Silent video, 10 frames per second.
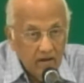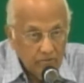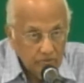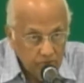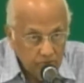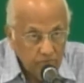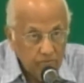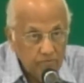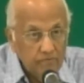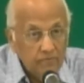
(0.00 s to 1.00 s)
and to
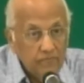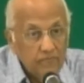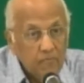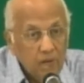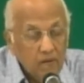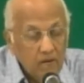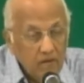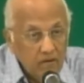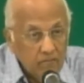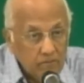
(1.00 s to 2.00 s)
do
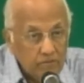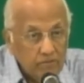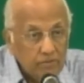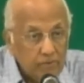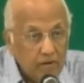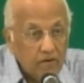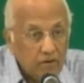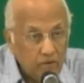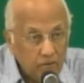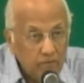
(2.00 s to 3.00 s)
was to spend a
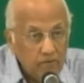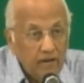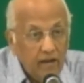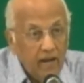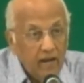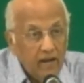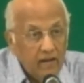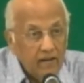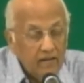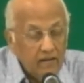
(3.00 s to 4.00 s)
whole day
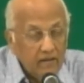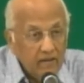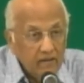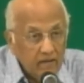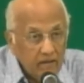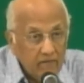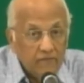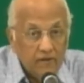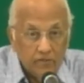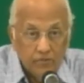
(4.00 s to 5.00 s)
in
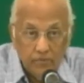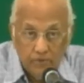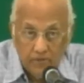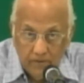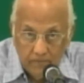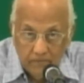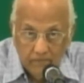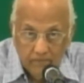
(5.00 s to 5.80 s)
fellowship with Him.